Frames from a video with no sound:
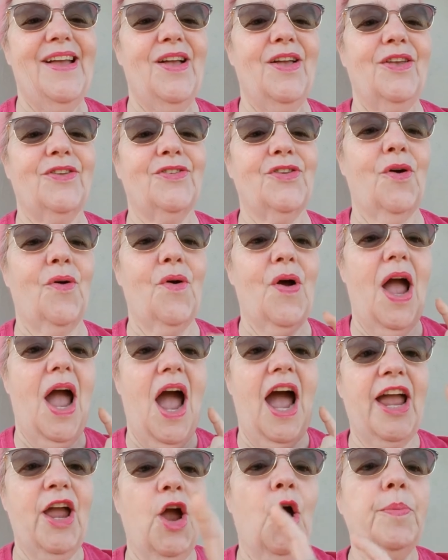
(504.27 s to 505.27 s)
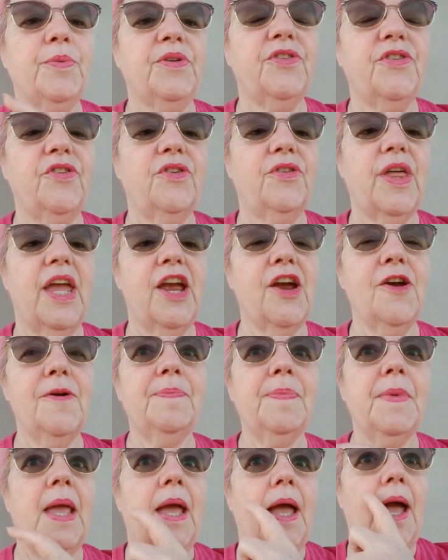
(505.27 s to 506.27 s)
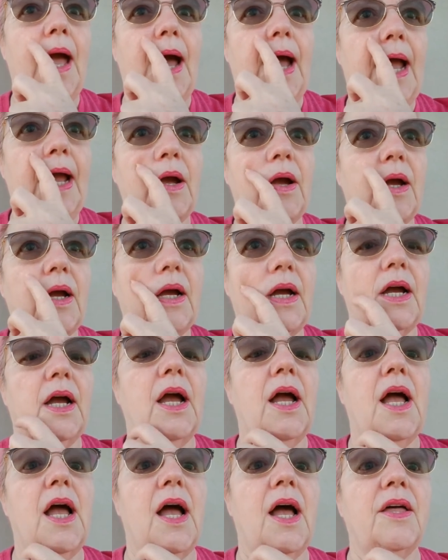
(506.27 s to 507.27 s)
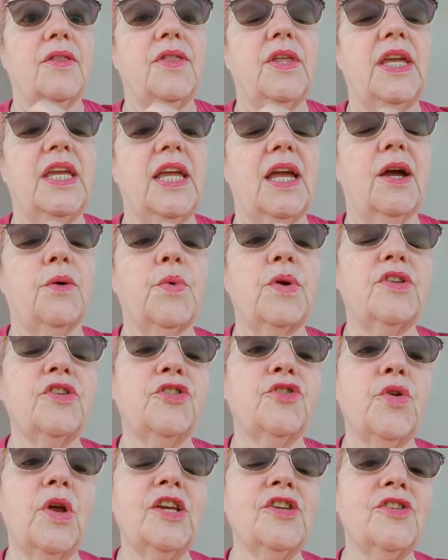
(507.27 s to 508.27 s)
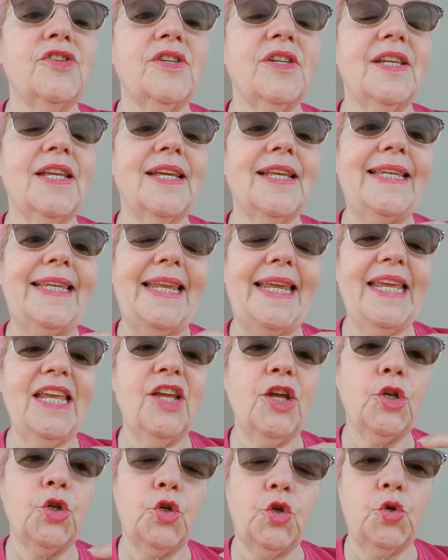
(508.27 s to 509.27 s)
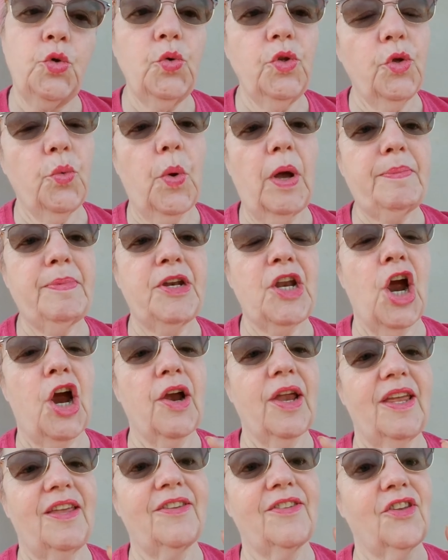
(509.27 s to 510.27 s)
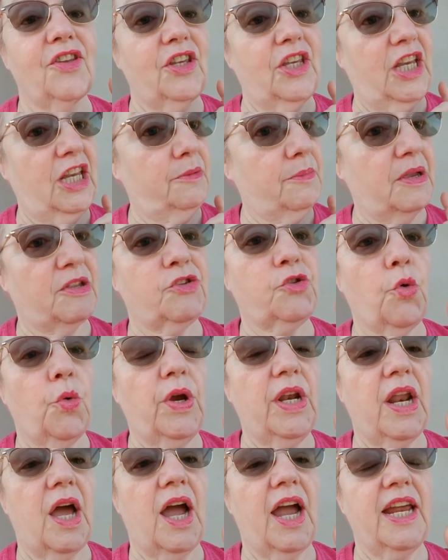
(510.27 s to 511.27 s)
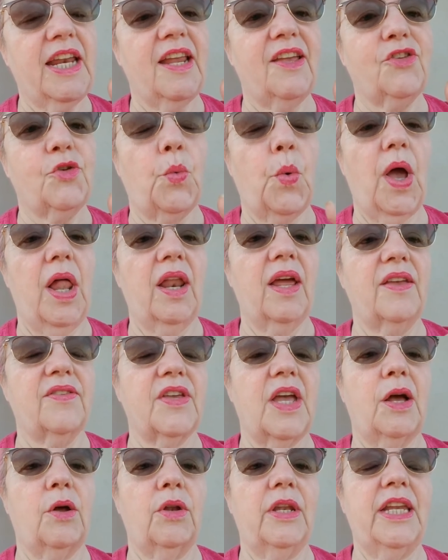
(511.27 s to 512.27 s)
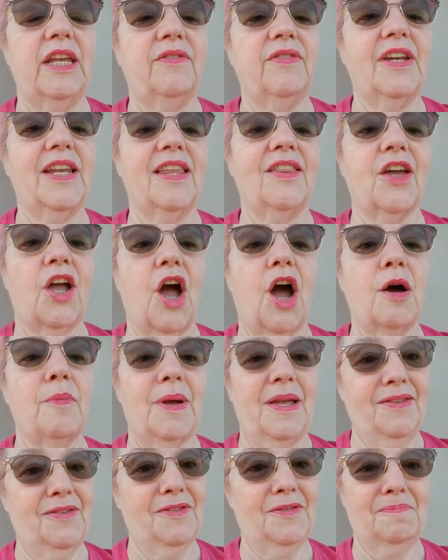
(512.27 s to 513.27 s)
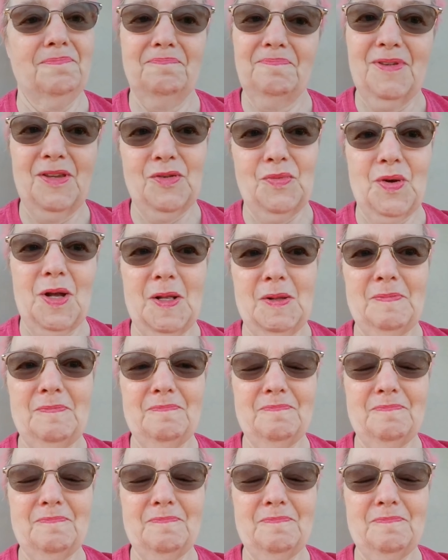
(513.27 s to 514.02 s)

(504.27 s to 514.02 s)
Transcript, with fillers: So I hope to see you there. The registration link to the webinar is in my storyline, as well as I'll leave it in the comments as well.